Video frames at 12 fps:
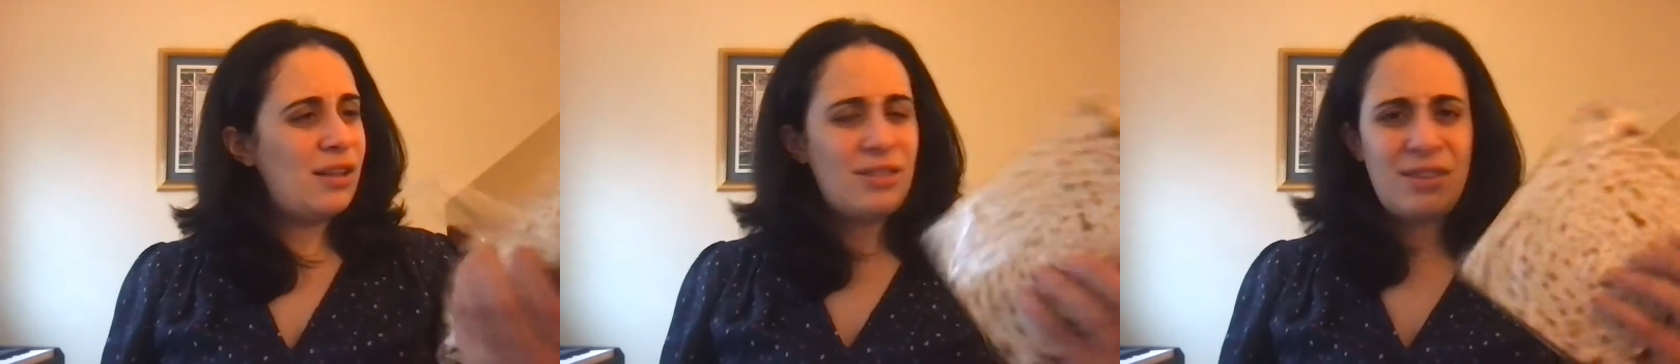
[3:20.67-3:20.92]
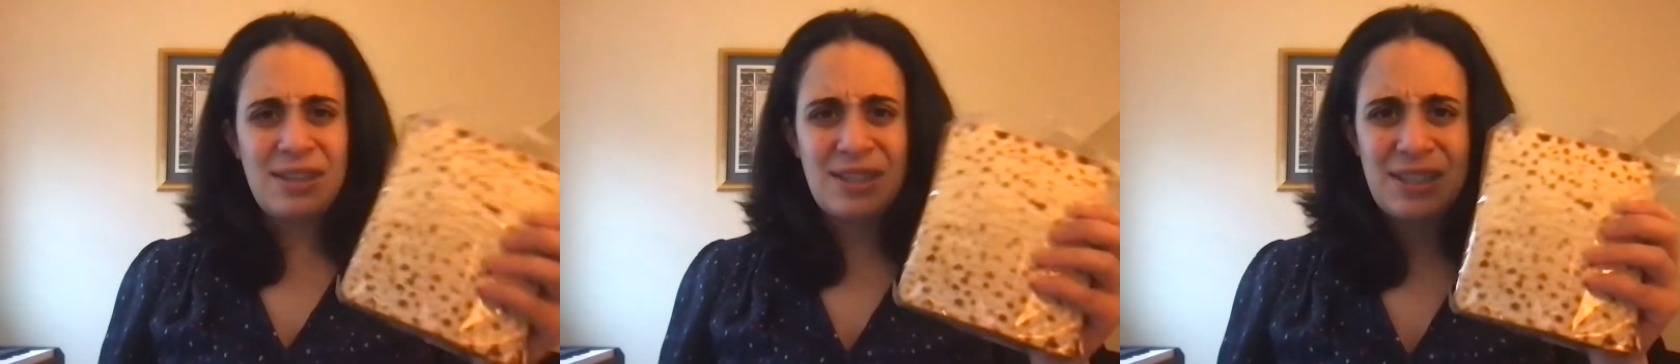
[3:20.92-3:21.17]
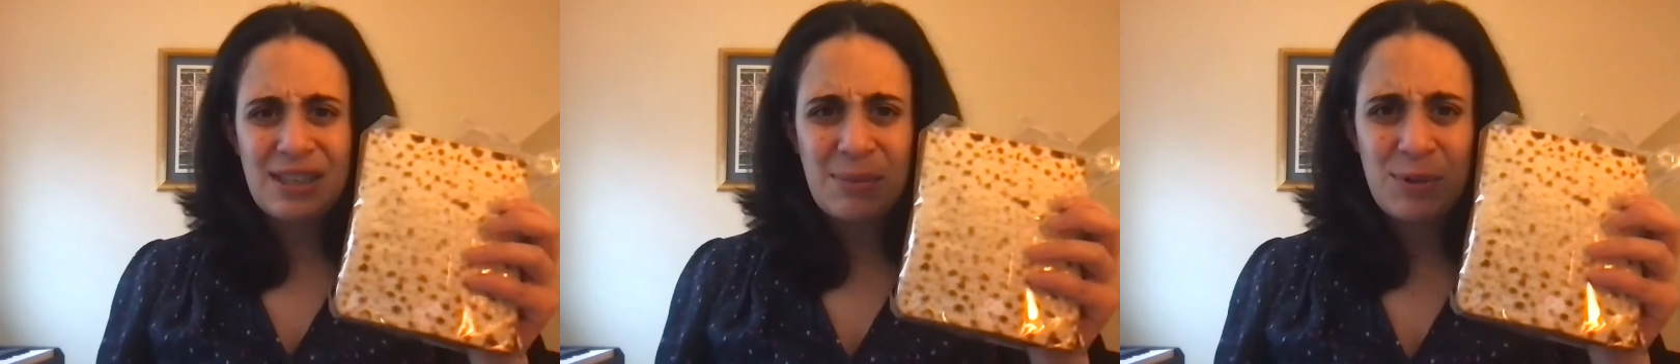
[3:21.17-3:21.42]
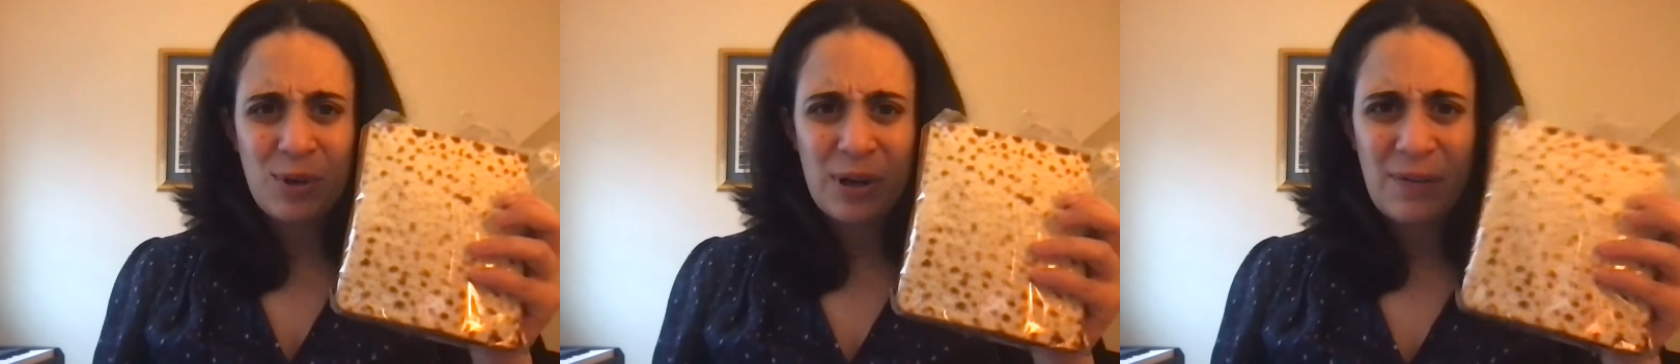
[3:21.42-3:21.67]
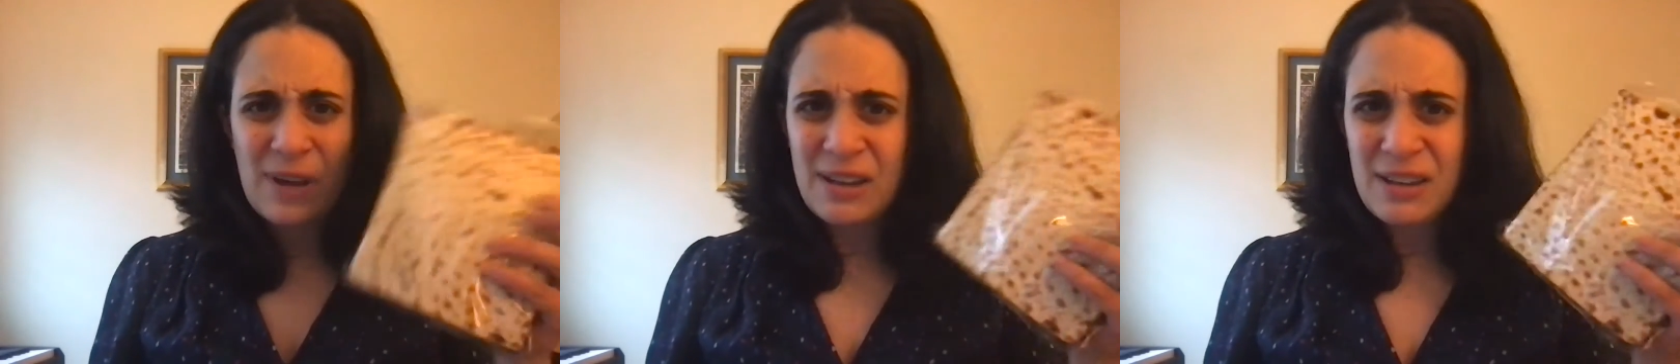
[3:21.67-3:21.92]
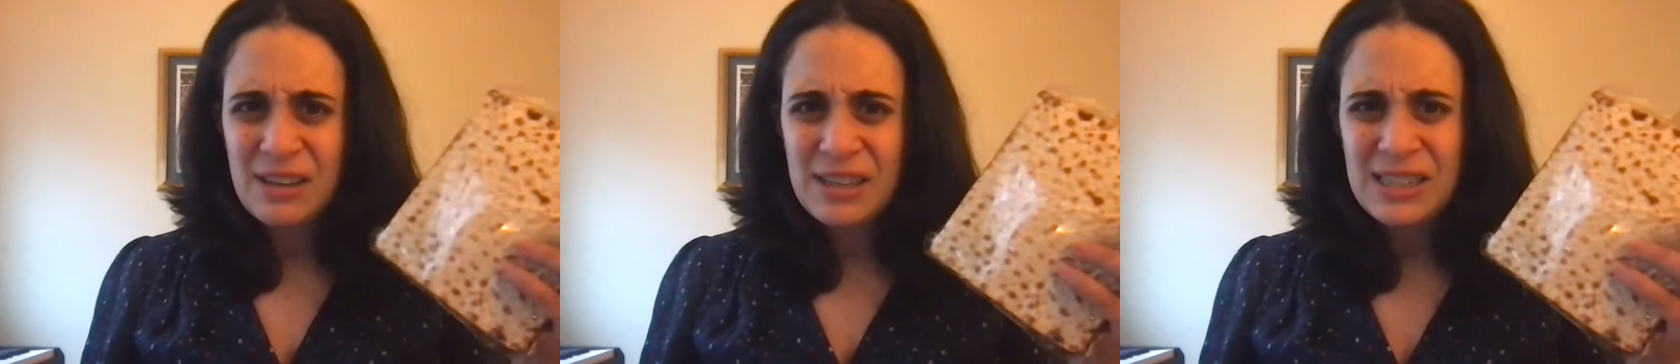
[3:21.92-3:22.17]
This is some sort of a
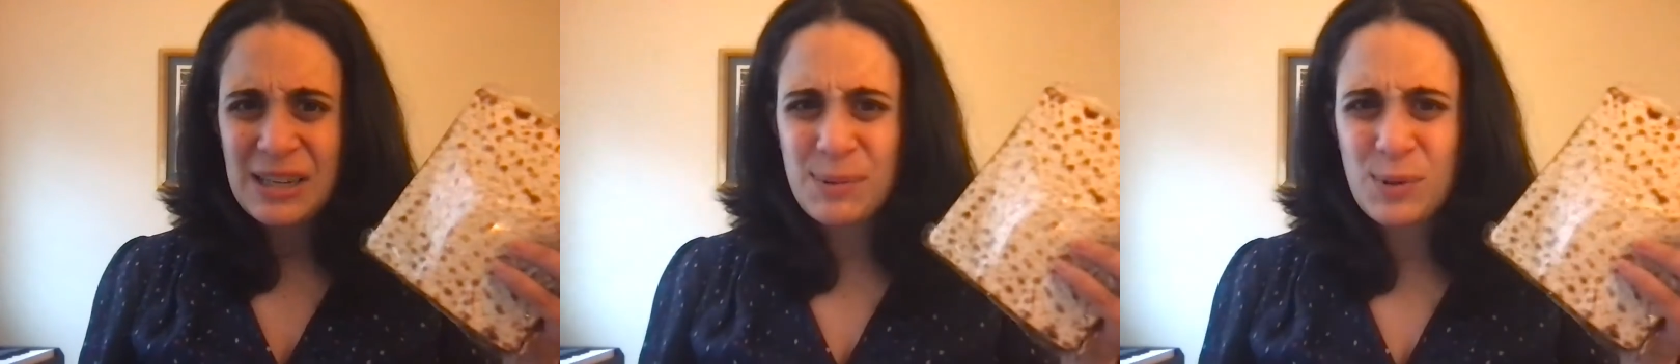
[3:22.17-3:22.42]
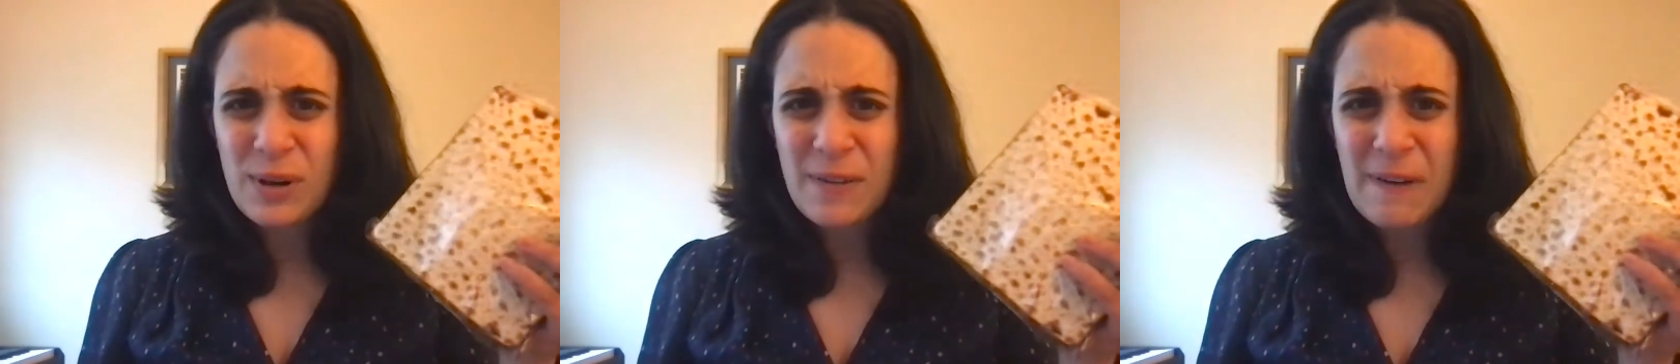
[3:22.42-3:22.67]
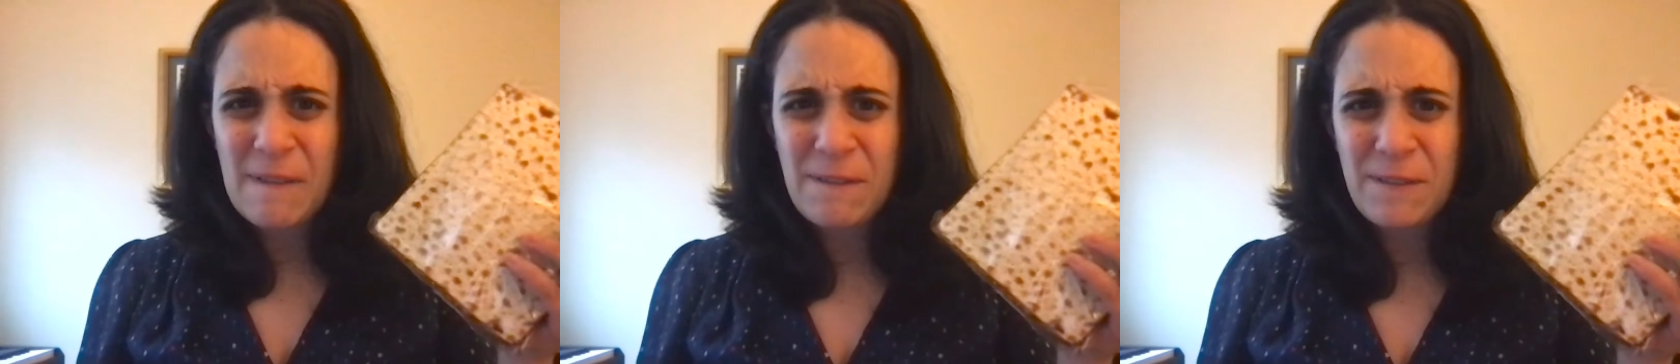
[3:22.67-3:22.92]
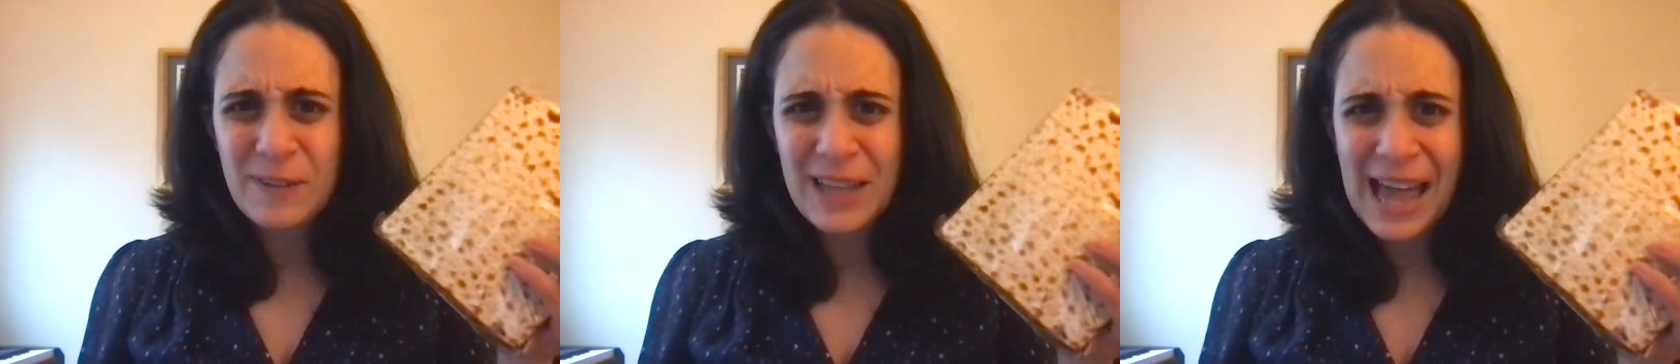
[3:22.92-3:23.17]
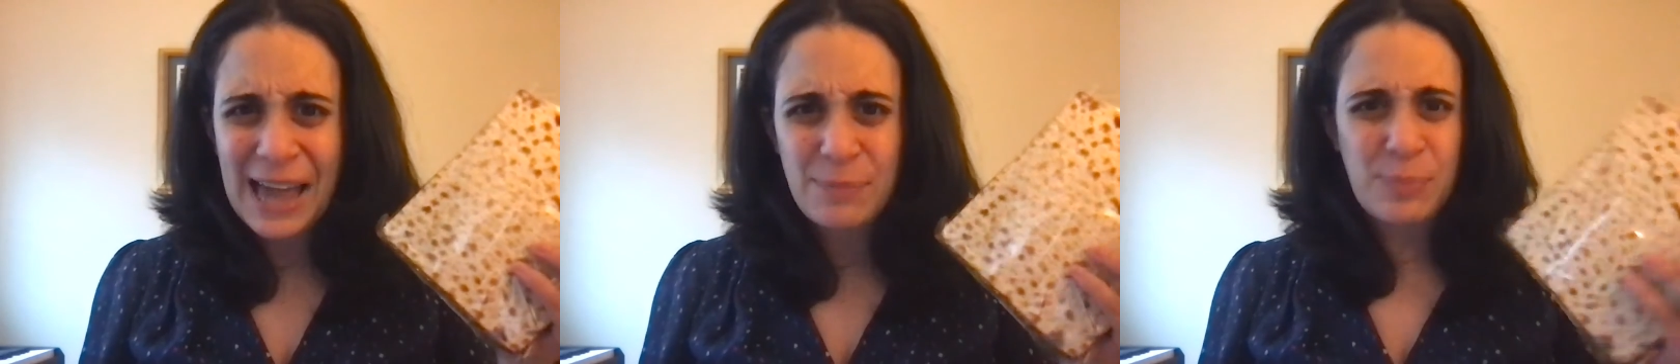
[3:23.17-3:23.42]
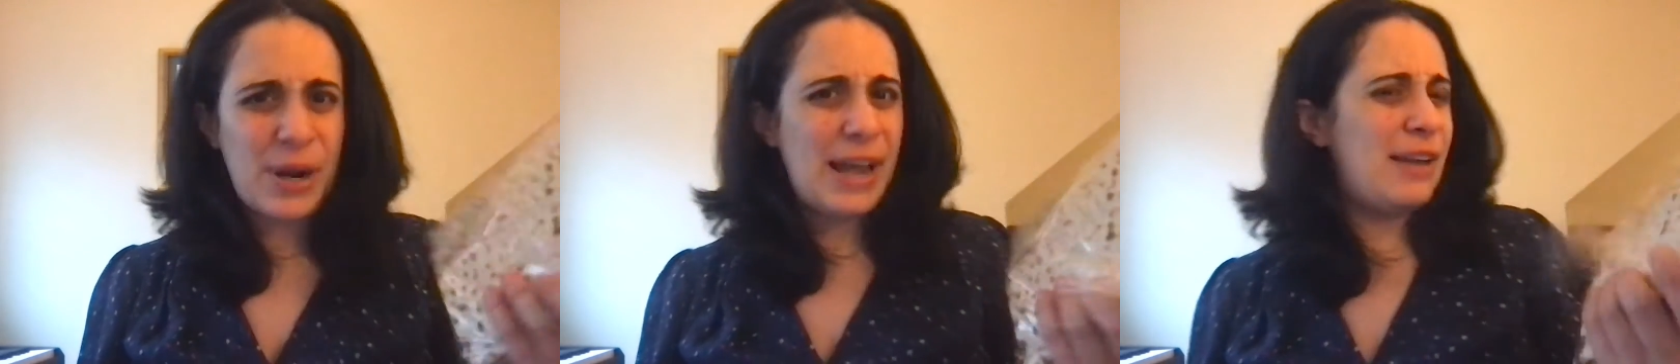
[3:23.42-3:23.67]
some sort of a
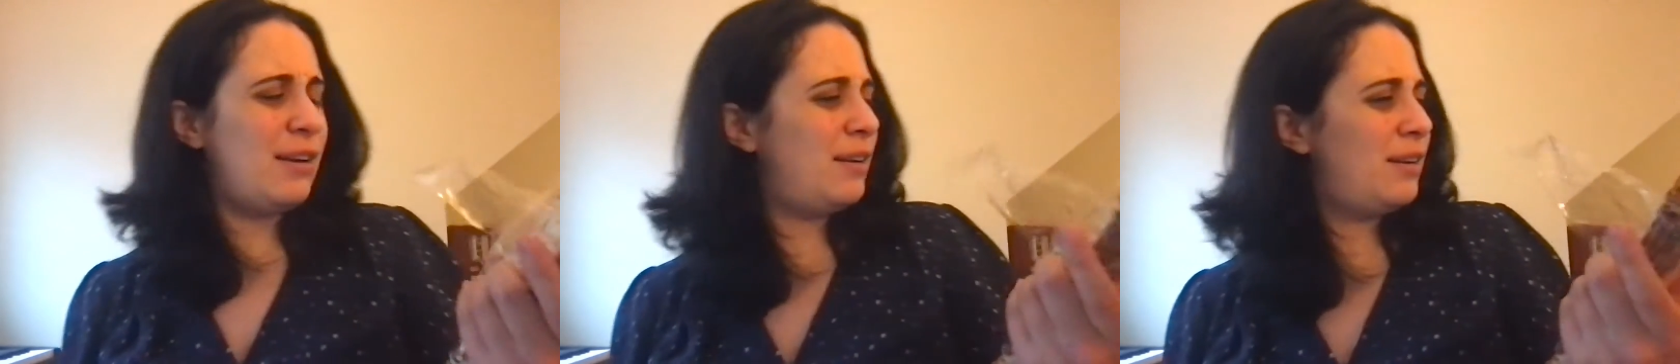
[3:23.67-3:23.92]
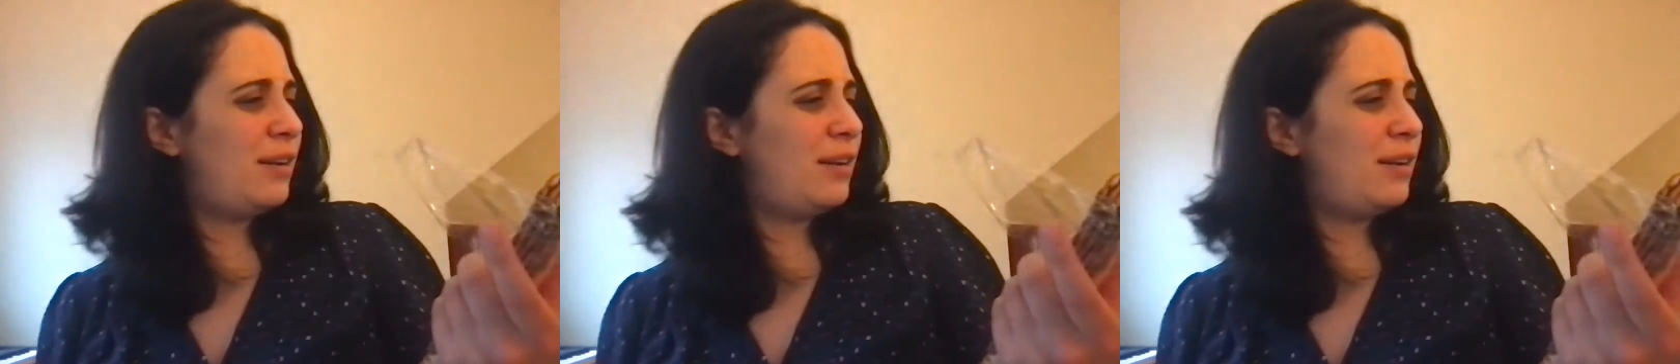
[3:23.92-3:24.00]
flatbread.